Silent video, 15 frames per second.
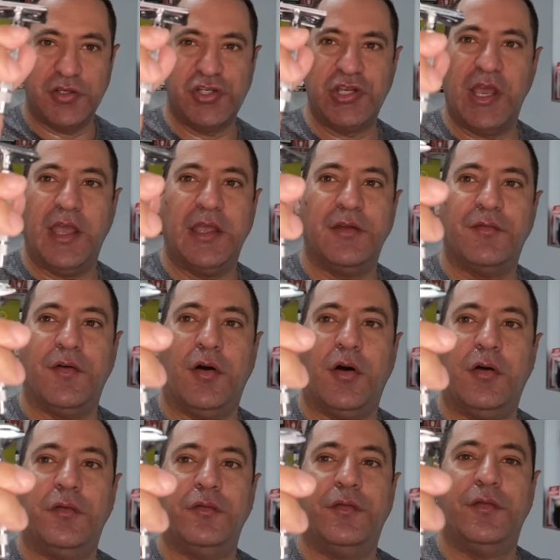shave
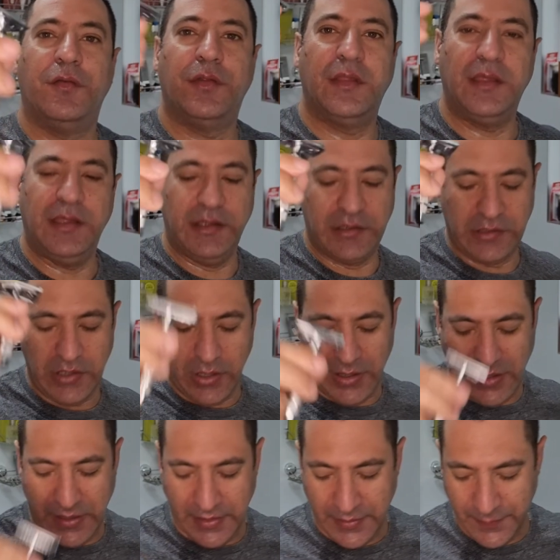of the
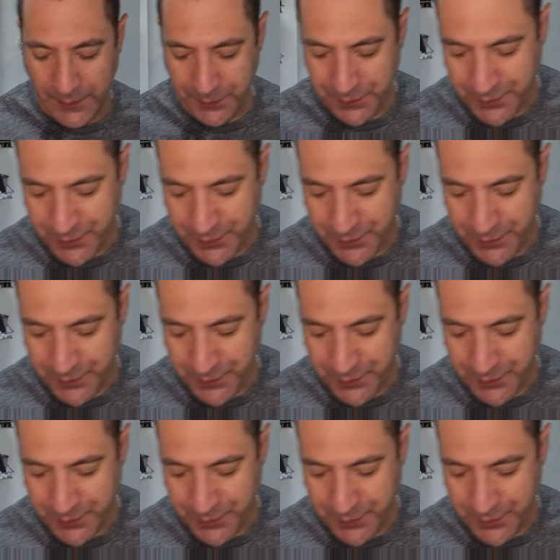Kai